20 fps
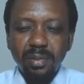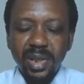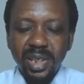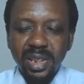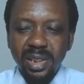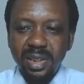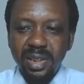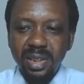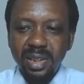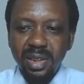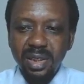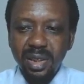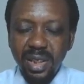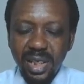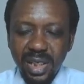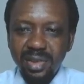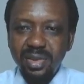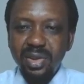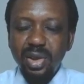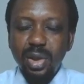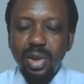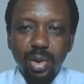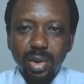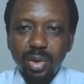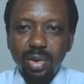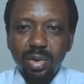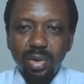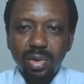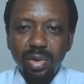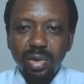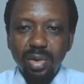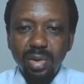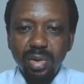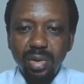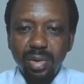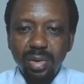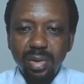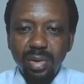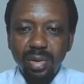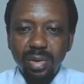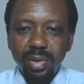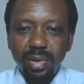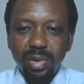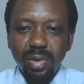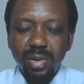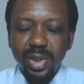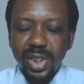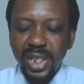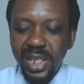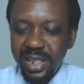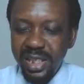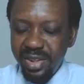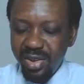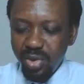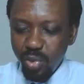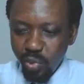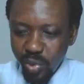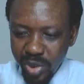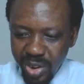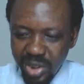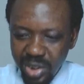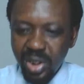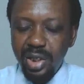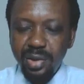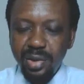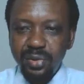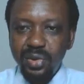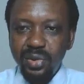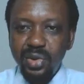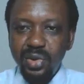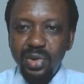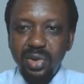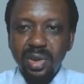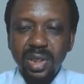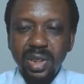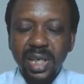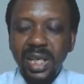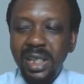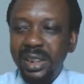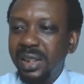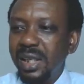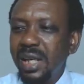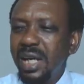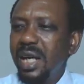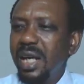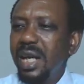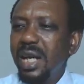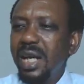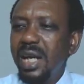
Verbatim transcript: but can talk, yet resolves that